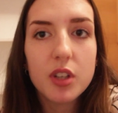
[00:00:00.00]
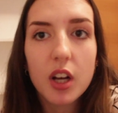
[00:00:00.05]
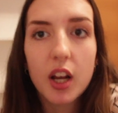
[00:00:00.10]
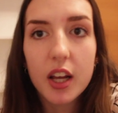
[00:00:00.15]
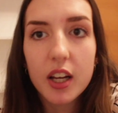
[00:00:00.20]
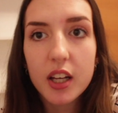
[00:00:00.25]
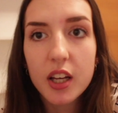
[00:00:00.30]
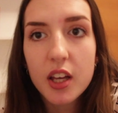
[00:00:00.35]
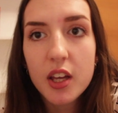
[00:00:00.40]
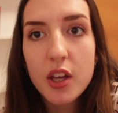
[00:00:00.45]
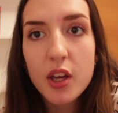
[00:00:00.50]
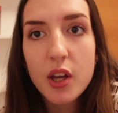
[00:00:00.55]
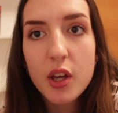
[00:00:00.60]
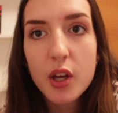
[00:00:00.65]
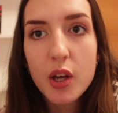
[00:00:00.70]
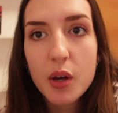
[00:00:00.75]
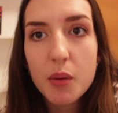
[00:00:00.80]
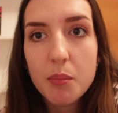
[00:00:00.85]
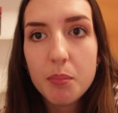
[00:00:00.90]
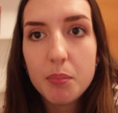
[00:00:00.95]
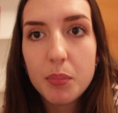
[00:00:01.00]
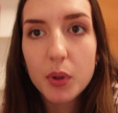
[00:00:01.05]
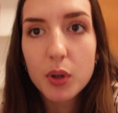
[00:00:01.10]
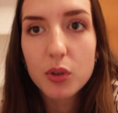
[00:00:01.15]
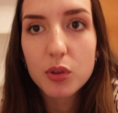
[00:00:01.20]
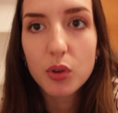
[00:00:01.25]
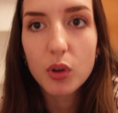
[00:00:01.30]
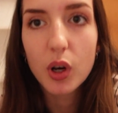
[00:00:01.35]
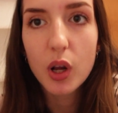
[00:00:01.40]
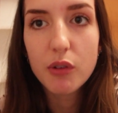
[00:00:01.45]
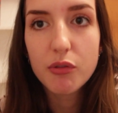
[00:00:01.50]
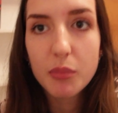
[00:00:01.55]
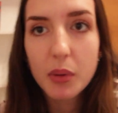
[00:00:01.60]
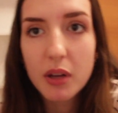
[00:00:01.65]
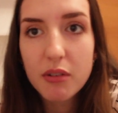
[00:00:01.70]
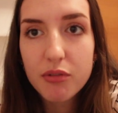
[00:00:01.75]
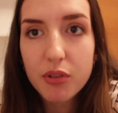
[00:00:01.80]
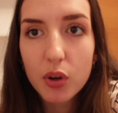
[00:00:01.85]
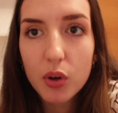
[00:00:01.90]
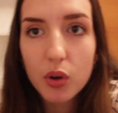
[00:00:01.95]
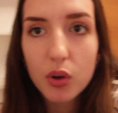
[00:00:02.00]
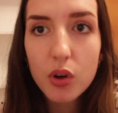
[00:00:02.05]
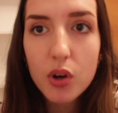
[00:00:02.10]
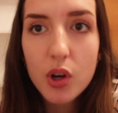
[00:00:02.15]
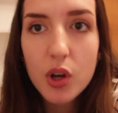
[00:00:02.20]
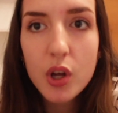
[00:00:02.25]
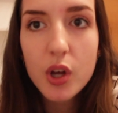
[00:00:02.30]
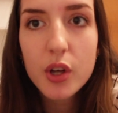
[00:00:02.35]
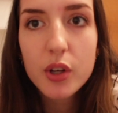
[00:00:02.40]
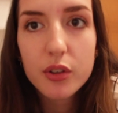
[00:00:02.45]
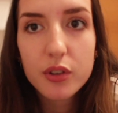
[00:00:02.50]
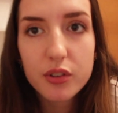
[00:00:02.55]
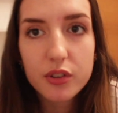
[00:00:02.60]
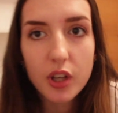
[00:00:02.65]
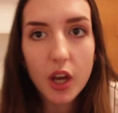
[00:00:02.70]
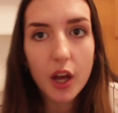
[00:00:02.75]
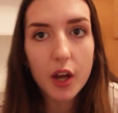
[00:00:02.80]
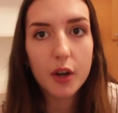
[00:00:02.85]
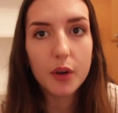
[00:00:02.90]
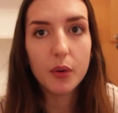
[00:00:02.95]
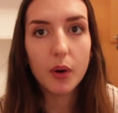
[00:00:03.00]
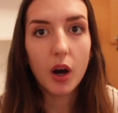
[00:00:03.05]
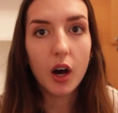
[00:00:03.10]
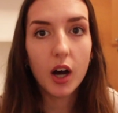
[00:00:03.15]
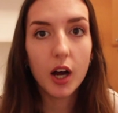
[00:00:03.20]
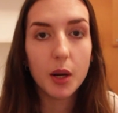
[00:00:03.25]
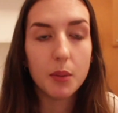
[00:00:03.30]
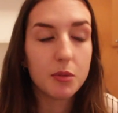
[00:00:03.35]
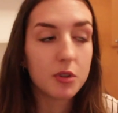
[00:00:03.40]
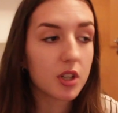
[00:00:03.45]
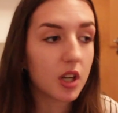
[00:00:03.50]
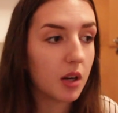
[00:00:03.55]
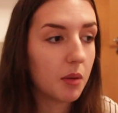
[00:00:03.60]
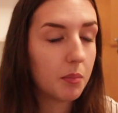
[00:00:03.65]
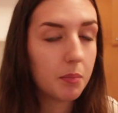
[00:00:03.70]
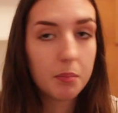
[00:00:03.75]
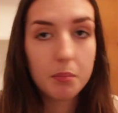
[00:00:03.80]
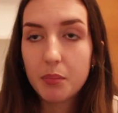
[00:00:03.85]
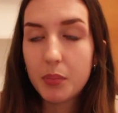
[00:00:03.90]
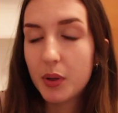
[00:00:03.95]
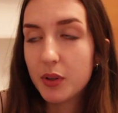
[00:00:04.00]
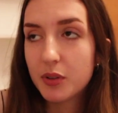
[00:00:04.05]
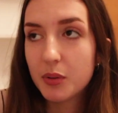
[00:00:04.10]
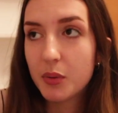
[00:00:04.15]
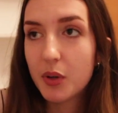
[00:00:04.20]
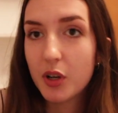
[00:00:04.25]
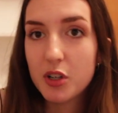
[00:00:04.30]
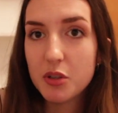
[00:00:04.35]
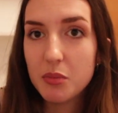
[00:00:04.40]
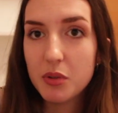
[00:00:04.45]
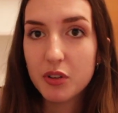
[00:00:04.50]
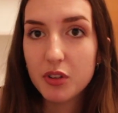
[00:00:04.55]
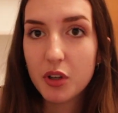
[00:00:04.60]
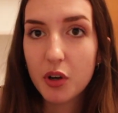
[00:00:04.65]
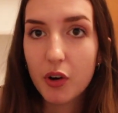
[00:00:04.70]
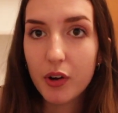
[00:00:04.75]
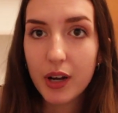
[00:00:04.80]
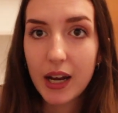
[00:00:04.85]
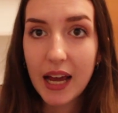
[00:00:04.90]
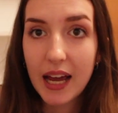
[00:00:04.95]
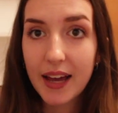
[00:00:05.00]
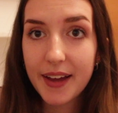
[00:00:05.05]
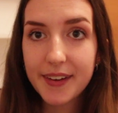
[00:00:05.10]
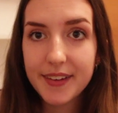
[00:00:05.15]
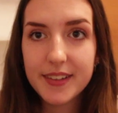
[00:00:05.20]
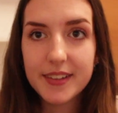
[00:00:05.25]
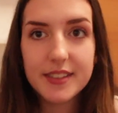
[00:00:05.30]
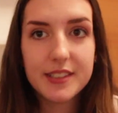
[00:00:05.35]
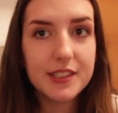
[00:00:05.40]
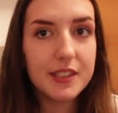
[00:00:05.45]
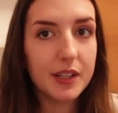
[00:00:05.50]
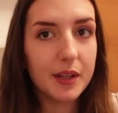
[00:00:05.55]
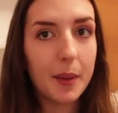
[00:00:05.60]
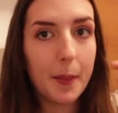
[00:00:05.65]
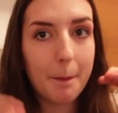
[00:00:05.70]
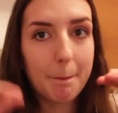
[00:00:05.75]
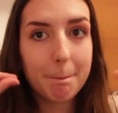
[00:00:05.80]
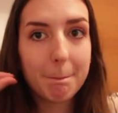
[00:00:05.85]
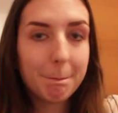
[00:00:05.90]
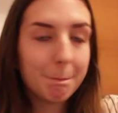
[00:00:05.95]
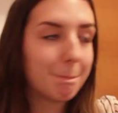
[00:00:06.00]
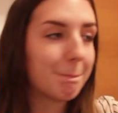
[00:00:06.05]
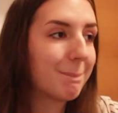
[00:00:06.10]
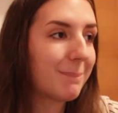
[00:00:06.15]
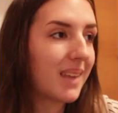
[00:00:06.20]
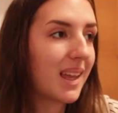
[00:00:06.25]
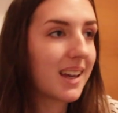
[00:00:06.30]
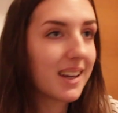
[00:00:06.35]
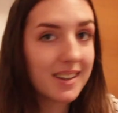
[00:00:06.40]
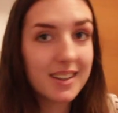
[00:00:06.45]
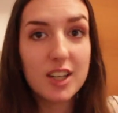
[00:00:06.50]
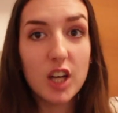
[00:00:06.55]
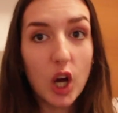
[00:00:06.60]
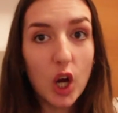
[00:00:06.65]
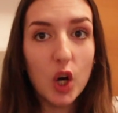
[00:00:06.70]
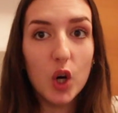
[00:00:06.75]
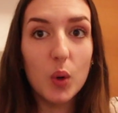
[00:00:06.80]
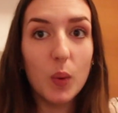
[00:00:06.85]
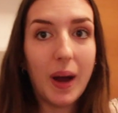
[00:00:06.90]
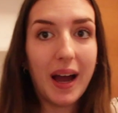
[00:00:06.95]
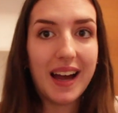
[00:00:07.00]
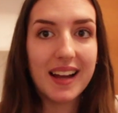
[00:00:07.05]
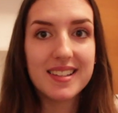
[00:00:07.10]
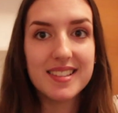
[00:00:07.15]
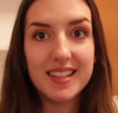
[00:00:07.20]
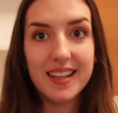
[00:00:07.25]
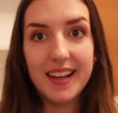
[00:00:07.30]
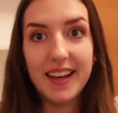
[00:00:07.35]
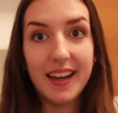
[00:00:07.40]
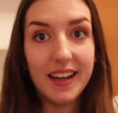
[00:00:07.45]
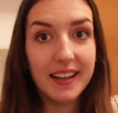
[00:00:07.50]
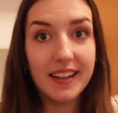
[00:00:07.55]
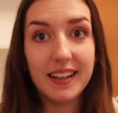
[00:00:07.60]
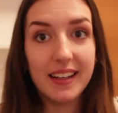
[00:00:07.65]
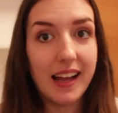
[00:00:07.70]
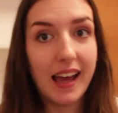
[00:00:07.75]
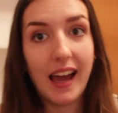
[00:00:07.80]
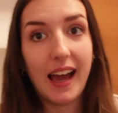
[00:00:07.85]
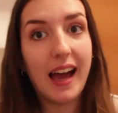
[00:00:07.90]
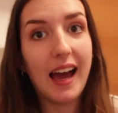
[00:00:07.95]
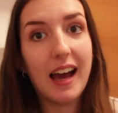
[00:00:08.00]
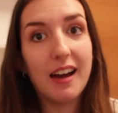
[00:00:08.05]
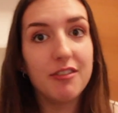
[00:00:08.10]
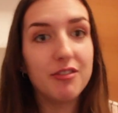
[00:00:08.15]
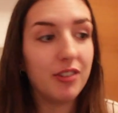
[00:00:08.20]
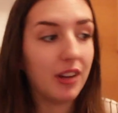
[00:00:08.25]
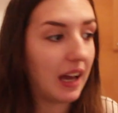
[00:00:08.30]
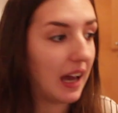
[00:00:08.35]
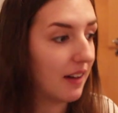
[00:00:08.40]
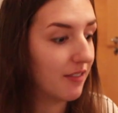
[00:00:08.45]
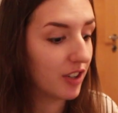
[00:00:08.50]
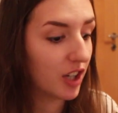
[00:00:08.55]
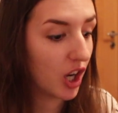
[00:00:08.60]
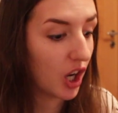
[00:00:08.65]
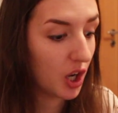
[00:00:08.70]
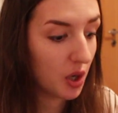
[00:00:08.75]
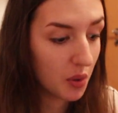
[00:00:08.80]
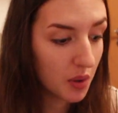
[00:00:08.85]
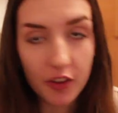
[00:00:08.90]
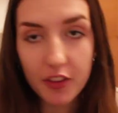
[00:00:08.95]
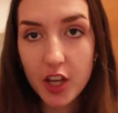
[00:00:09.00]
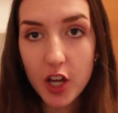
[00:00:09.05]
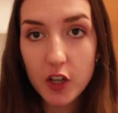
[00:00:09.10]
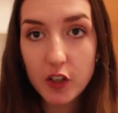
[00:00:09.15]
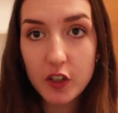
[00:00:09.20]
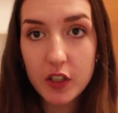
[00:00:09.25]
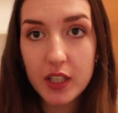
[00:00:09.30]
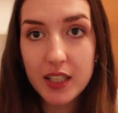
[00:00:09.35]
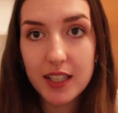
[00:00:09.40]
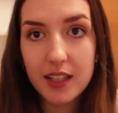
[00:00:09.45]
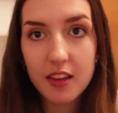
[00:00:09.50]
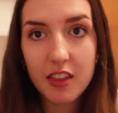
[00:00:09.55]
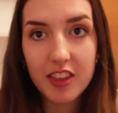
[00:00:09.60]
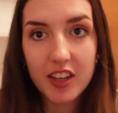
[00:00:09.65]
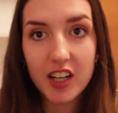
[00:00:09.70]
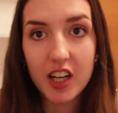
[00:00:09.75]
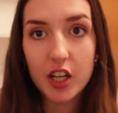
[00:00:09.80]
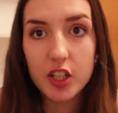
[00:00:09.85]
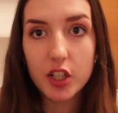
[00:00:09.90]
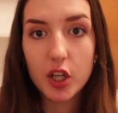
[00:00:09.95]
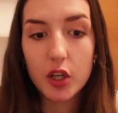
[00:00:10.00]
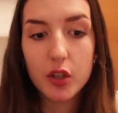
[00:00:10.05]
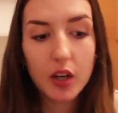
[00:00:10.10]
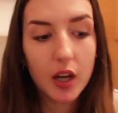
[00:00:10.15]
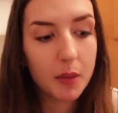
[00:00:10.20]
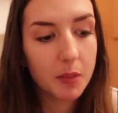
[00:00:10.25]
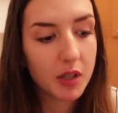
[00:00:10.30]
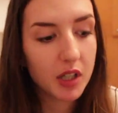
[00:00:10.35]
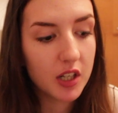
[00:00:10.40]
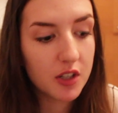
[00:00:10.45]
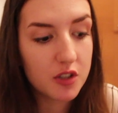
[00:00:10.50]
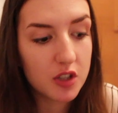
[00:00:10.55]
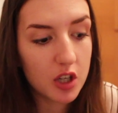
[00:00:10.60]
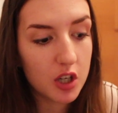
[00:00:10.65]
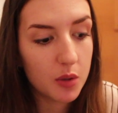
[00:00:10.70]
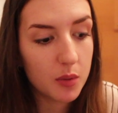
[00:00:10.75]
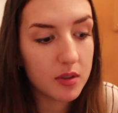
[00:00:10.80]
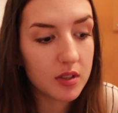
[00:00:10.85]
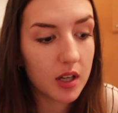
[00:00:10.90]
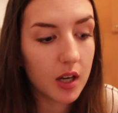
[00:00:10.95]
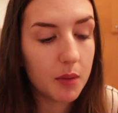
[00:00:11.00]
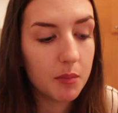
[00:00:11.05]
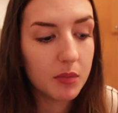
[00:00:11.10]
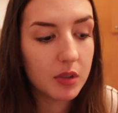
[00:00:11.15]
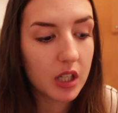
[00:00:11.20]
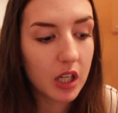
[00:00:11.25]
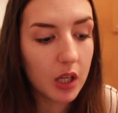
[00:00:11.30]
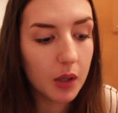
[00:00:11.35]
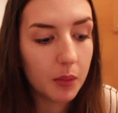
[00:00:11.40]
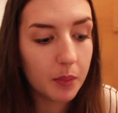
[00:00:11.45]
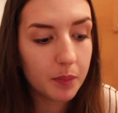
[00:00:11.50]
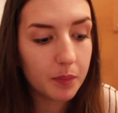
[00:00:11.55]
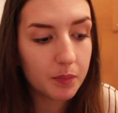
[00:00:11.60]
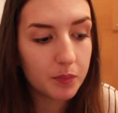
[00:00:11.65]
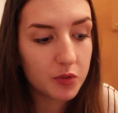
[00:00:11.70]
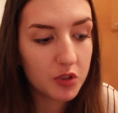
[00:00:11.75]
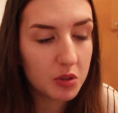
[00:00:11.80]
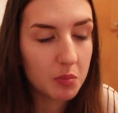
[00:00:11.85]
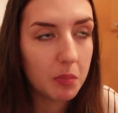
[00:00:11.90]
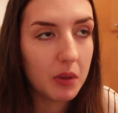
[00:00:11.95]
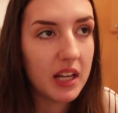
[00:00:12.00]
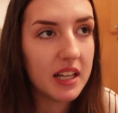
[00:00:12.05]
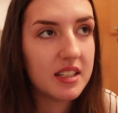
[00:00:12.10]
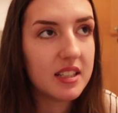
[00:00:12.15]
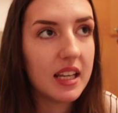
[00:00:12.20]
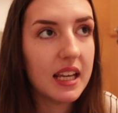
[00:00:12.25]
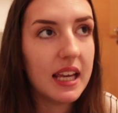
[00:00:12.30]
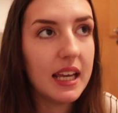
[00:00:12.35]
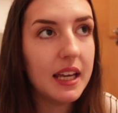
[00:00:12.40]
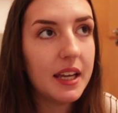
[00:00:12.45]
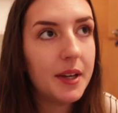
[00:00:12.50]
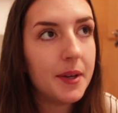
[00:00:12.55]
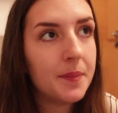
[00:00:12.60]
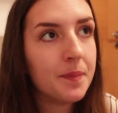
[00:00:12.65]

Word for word: to like books all over my floor so I'm just gonna put some country music on and go at it and have have a go the only thing I know that I'm gonna do is I'm gonna split it